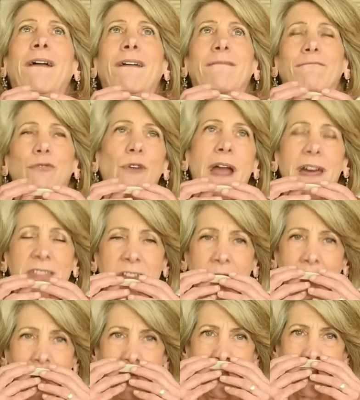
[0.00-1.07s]

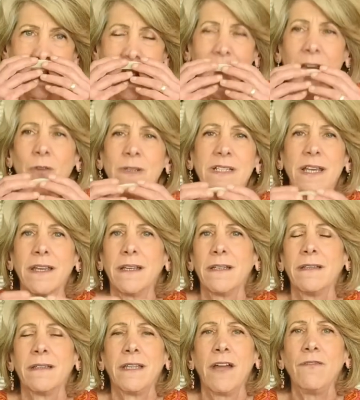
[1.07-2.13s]
breath. I always get
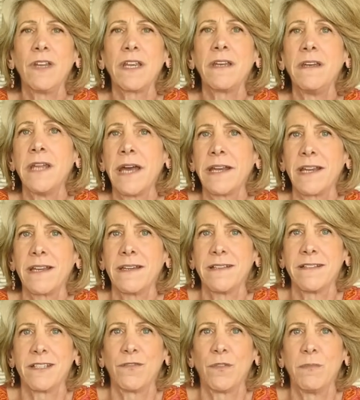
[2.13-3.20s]
a lovely
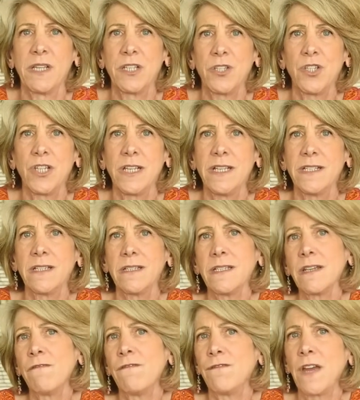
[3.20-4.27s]
nuttiness from this cheese and
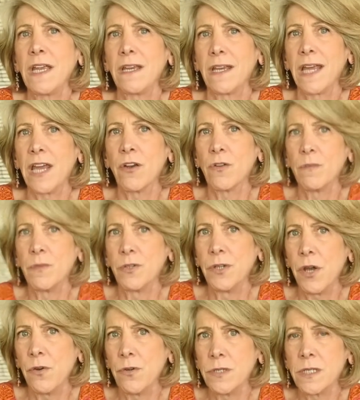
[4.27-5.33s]
just a faint caramel
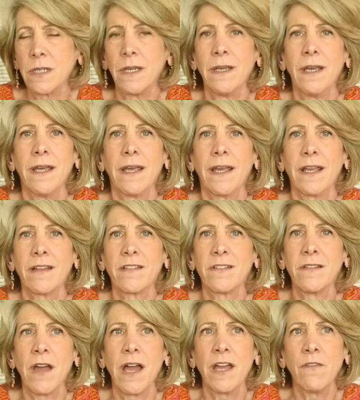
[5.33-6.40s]
note. It's
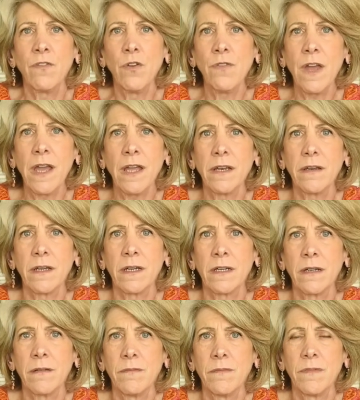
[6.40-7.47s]
not, if you've had
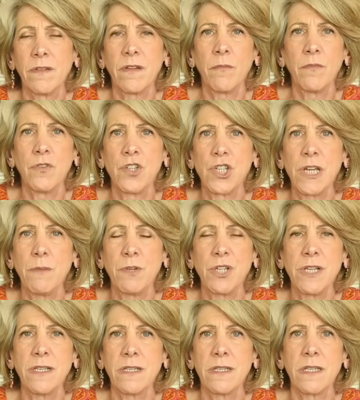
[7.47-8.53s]
some sheep
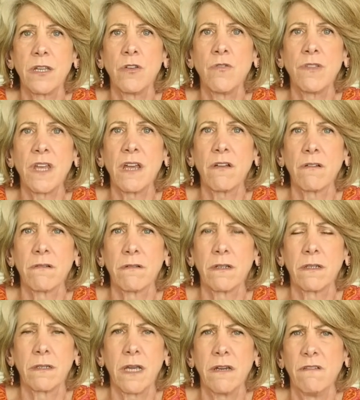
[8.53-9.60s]
cheeses that you think are
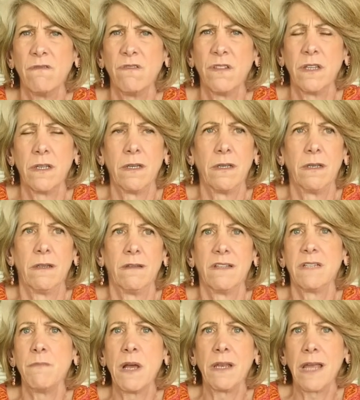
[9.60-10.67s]
kind of
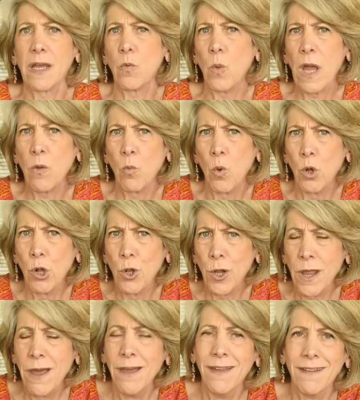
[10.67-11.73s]
smell like wet
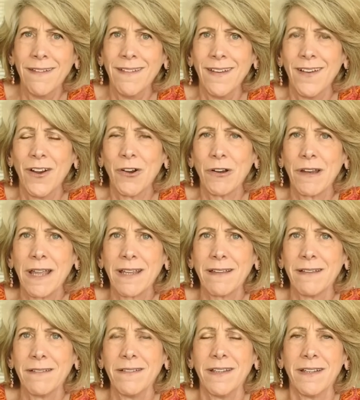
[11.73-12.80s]
wool or like a